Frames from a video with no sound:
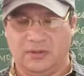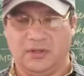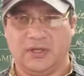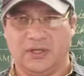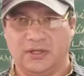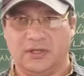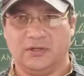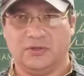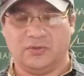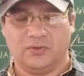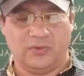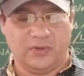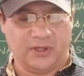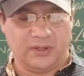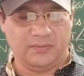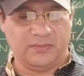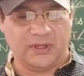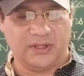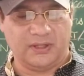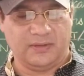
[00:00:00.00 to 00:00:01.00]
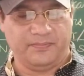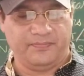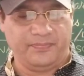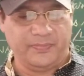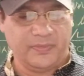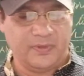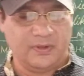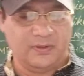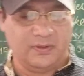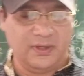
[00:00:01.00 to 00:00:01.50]
Ariel to go and bring them,
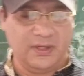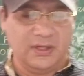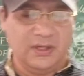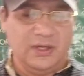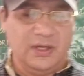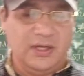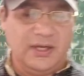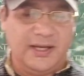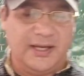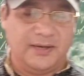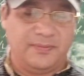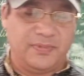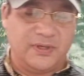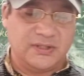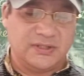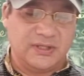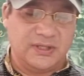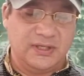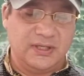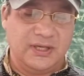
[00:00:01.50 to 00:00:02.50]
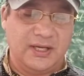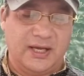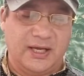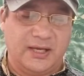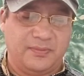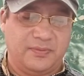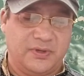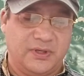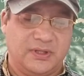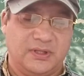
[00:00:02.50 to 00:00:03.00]
right? And presently
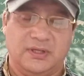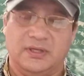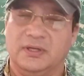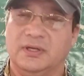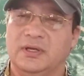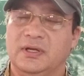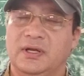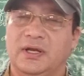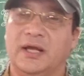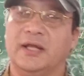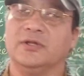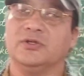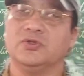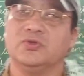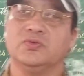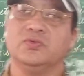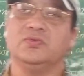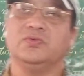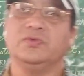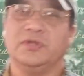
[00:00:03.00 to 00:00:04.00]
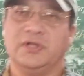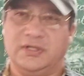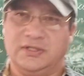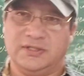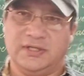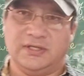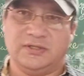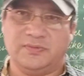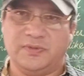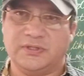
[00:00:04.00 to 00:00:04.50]
I prithee, and soon, he
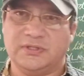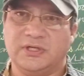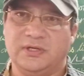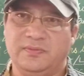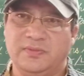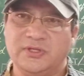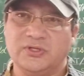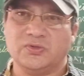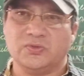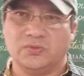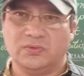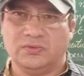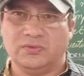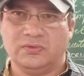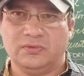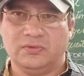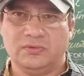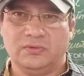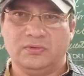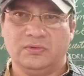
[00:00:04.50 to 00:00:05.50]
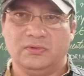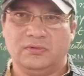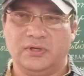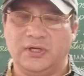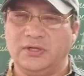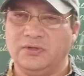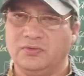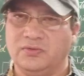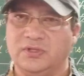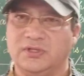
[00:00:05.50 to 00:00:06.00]
says, presently means soon,
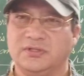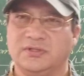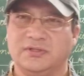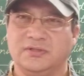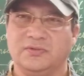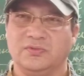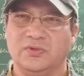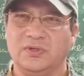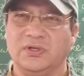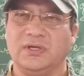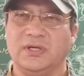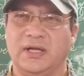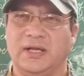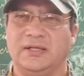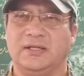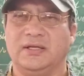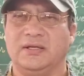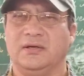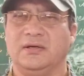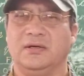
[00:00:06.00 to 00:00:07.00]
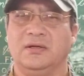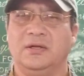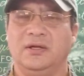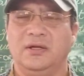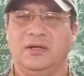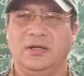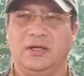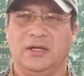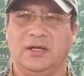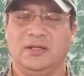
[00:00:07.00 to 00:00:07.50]
right? Do this work
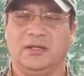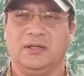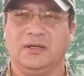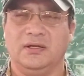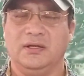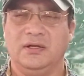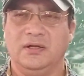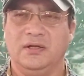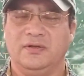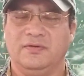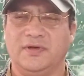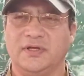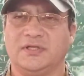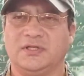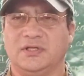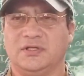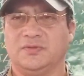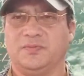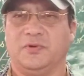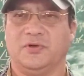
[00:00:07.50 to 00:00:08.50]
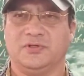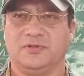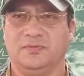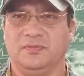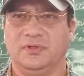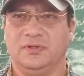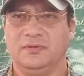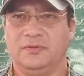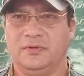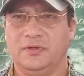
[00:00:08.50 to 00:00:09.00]
at the fastest
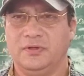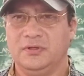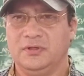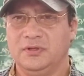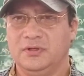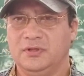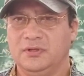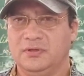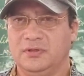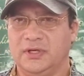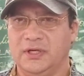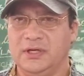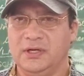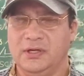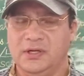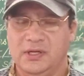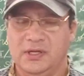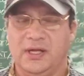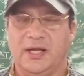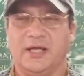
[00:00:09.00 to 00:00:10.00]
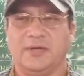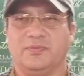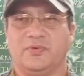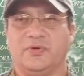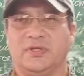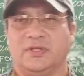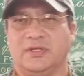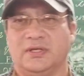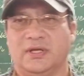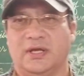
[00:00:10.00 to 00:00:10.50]
possible, right? I
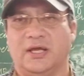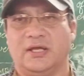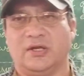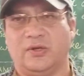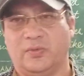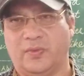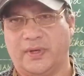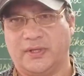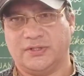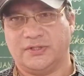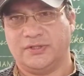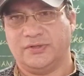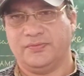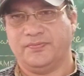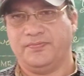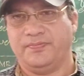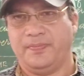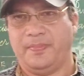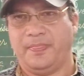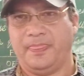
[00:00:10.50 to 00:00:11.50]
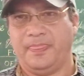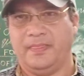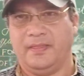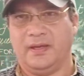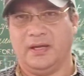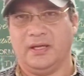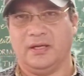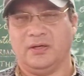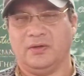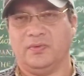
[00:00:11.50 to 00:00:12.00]
prithee, I
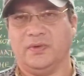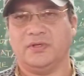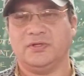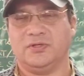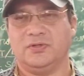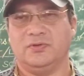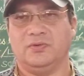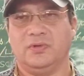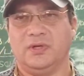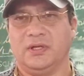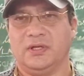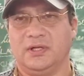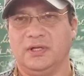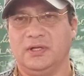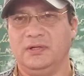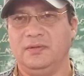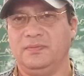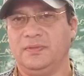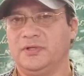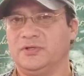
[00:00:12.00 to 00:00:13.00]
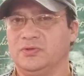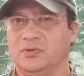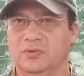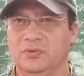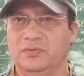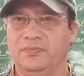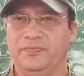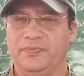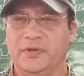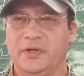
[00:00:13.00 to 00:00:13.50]
request you, Ariel, please
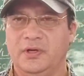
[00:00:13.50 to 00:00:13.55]
go